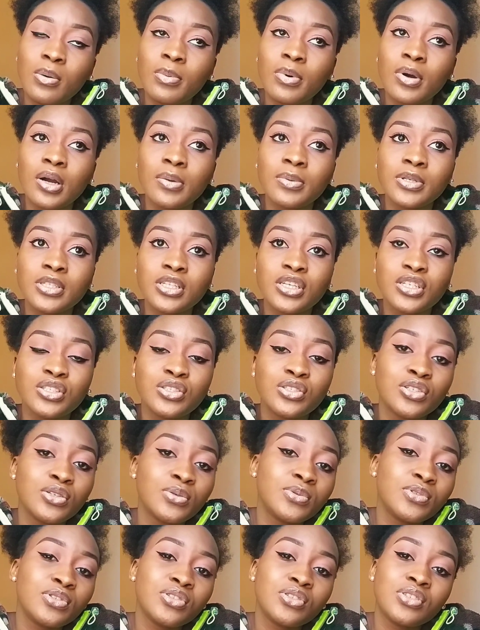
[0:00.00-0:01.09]
permanent
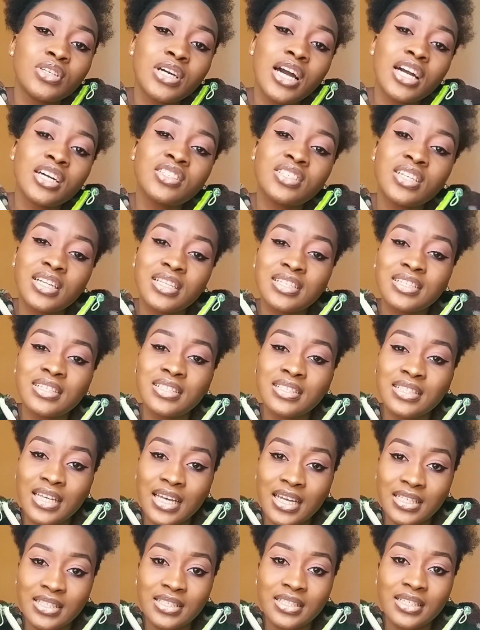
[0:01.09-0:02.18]
jobs, you should actually
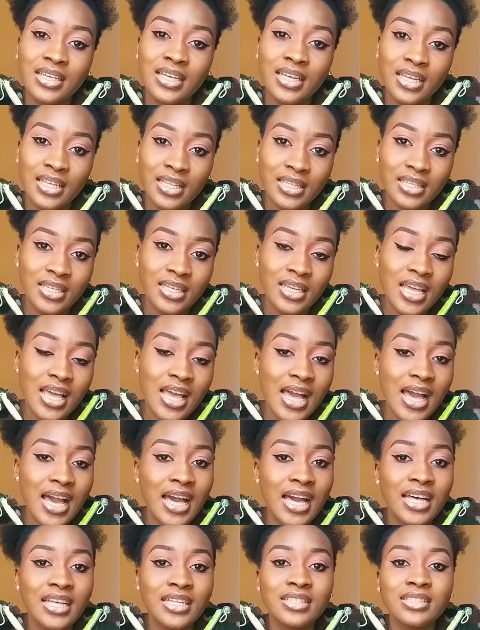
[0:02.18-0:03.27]
start early,
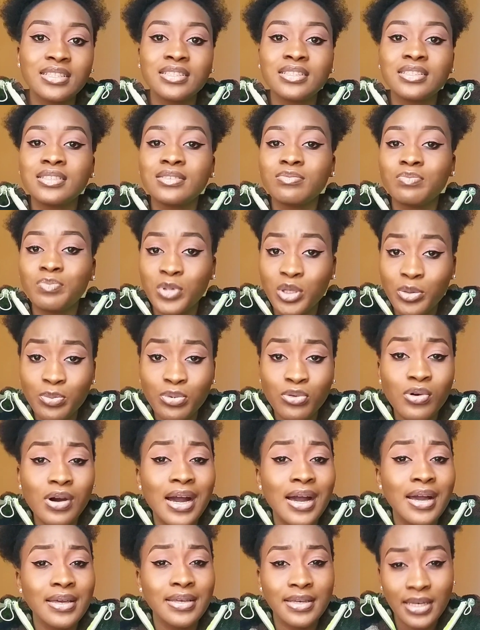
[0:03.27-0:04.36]
and people
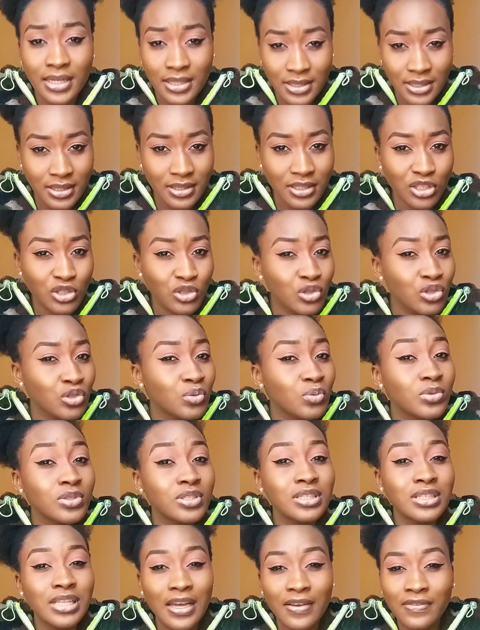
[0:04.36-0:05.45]
are getting it. So you
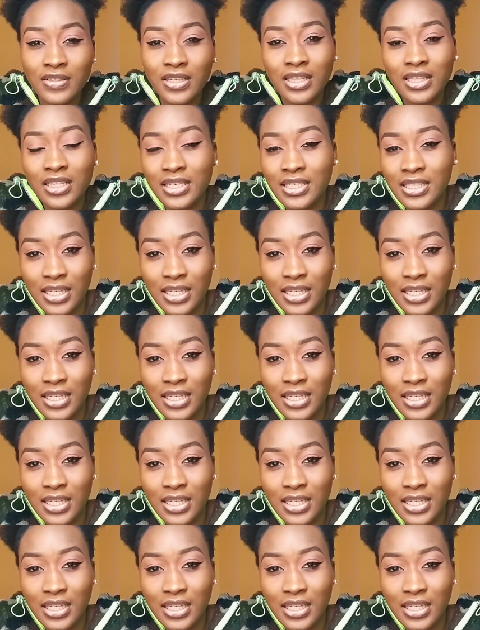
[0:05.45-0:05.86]
will definitely